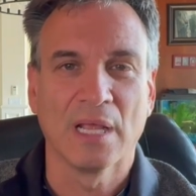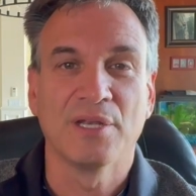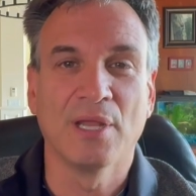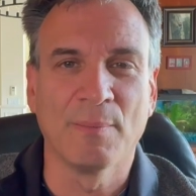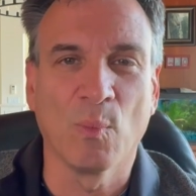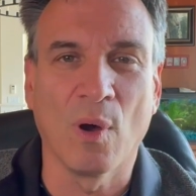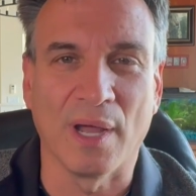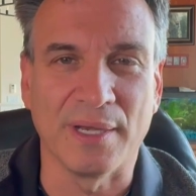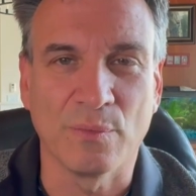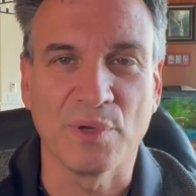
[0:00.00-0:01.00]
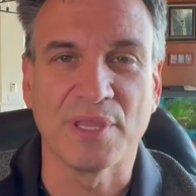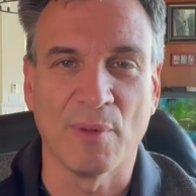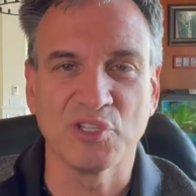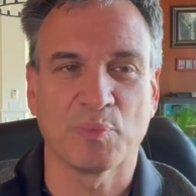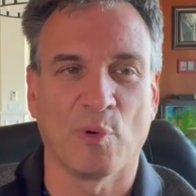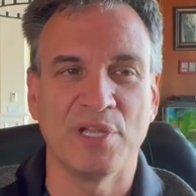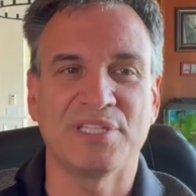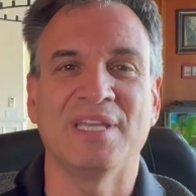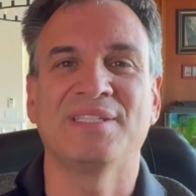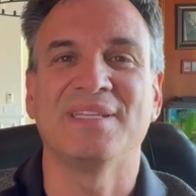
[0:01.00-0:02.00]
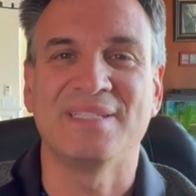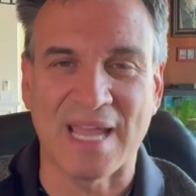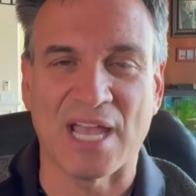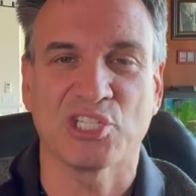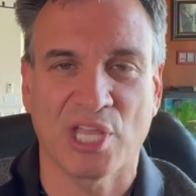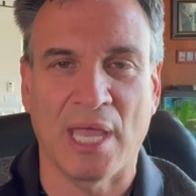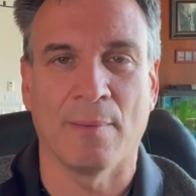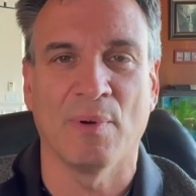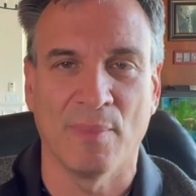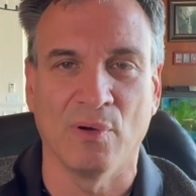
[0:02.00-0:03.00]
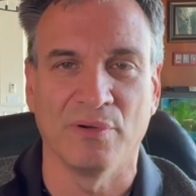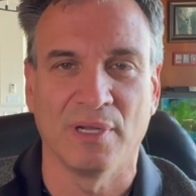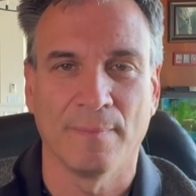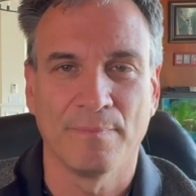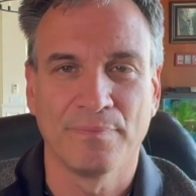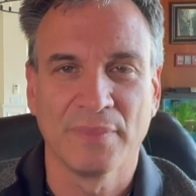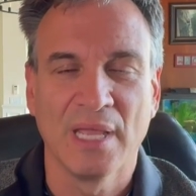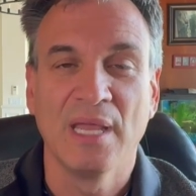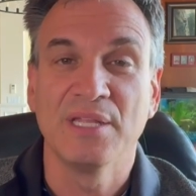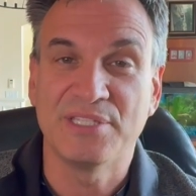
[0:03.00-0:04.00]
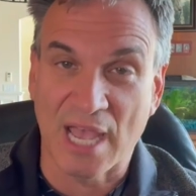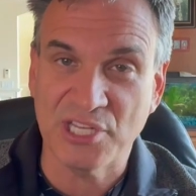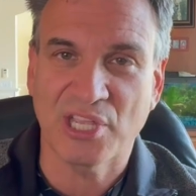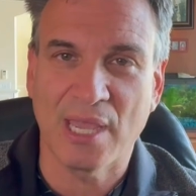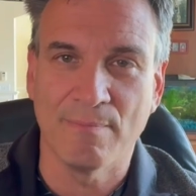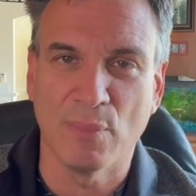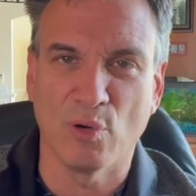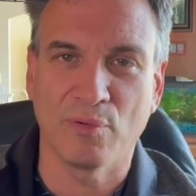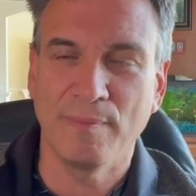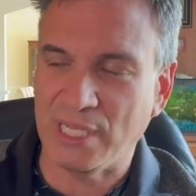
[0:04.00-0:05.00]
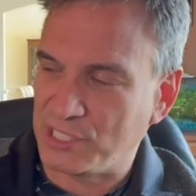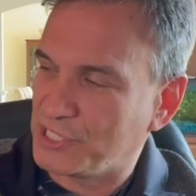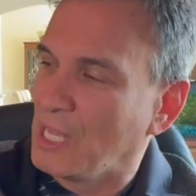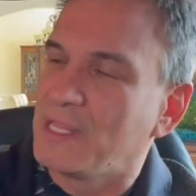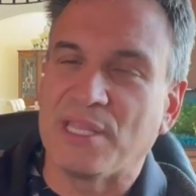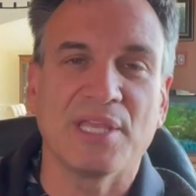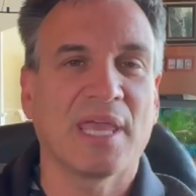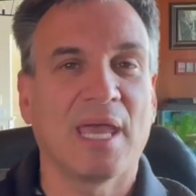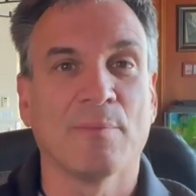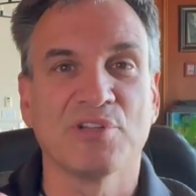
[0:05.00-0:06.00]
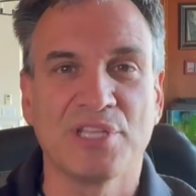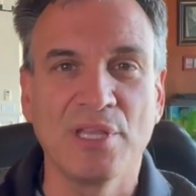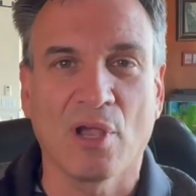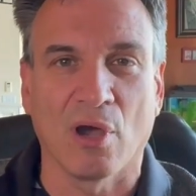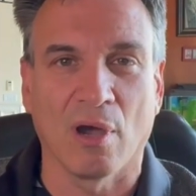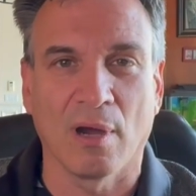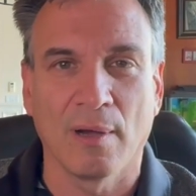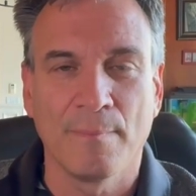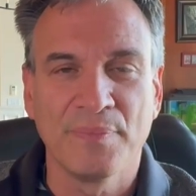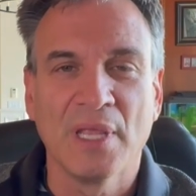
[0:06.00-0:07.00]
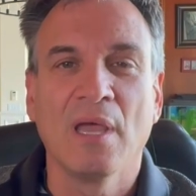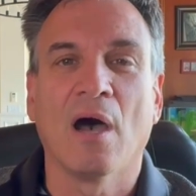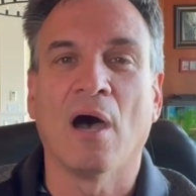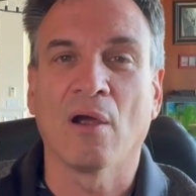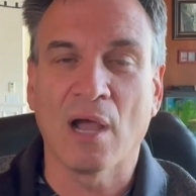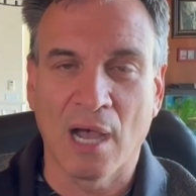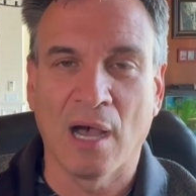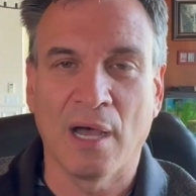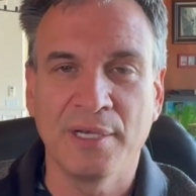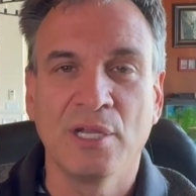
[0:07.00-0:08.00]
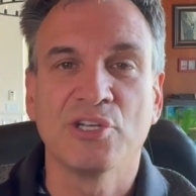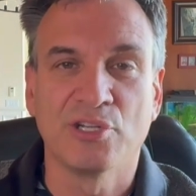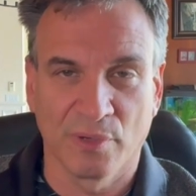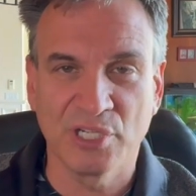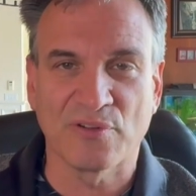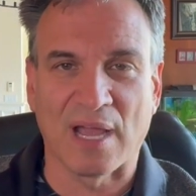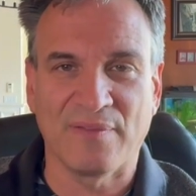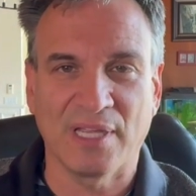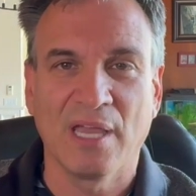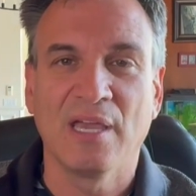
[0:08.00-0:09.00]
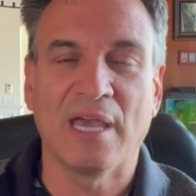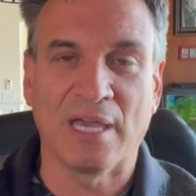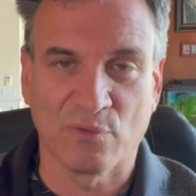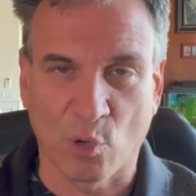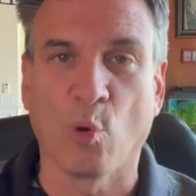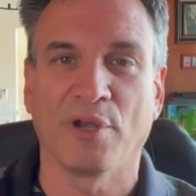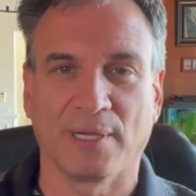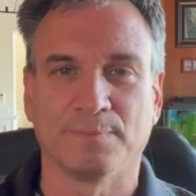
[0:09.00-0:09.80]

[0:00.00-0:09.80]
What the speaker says: Number 1 with the most points is dash cam mode. Dash cam mode means that the cameras in the car are on during driving and recording.